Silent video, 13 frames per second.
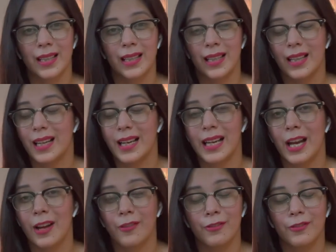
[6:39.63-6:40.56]
I have
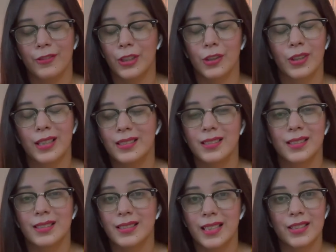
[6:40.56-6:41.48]
it's a
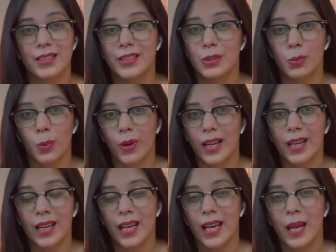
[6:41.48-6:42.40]
tested way,
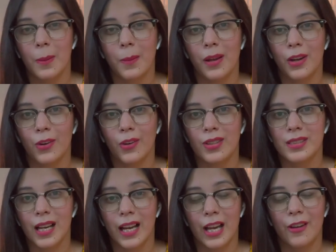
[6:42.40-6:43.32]
because I
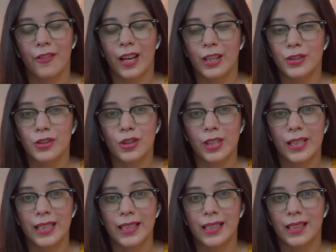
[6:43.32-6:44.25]
have
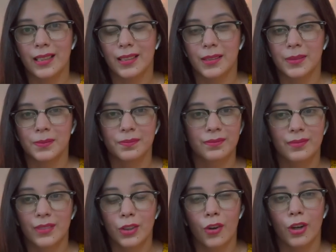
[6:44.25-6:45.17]
actually
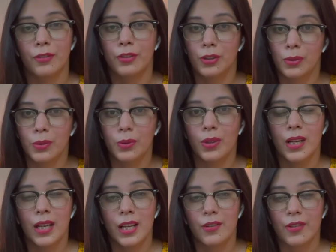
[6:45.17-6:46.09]
got few
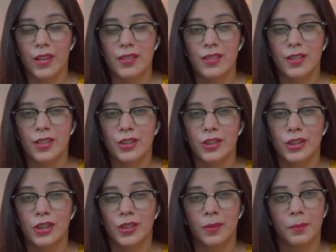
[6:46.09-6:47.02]
research
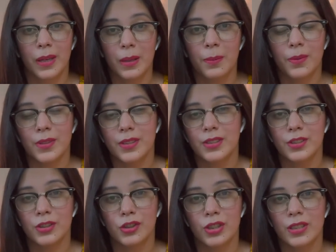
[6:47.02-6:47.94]
papers
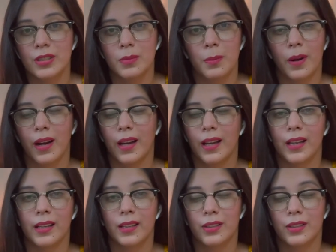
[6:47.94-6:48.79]
just by